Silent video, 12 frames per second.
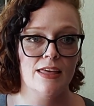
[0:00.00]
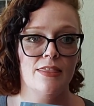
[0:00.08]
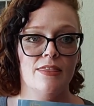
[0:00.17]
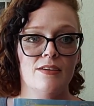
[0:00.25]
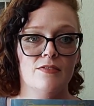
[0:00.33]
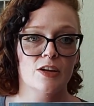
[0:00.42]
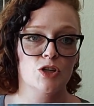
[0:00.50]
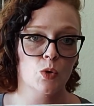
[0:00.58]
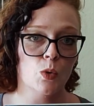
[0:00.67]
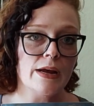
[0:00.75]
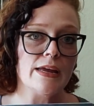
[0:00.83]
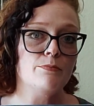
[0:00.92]
The
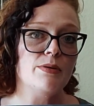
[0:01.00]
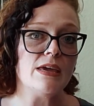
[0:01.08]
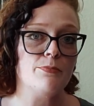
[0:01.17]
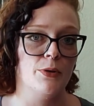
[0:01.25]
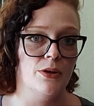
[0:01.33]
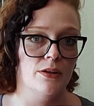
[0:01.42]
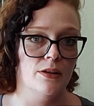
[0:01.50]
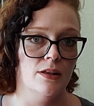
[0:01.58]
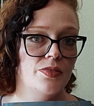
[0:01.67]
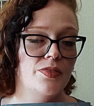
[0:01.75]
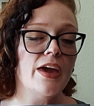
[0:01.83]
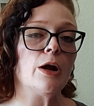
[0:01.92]
Victorian people,
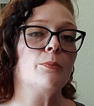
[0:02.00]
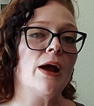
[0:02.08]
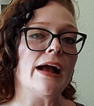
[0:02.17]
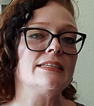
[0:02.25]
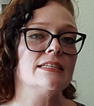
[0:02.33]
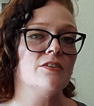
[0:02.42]
their practice